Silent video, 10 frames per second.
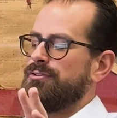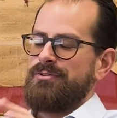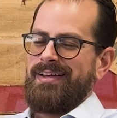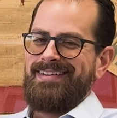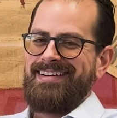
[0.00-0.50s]
do
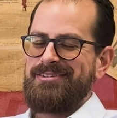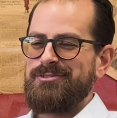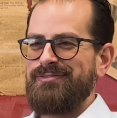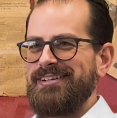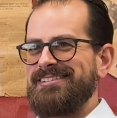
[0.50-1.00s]
that. Yeah, you
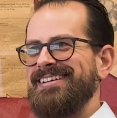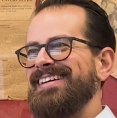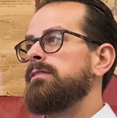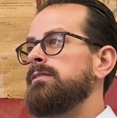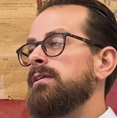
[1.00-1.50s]
should fix it.
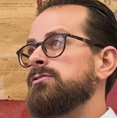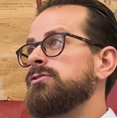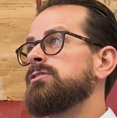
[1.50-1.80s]
Insurance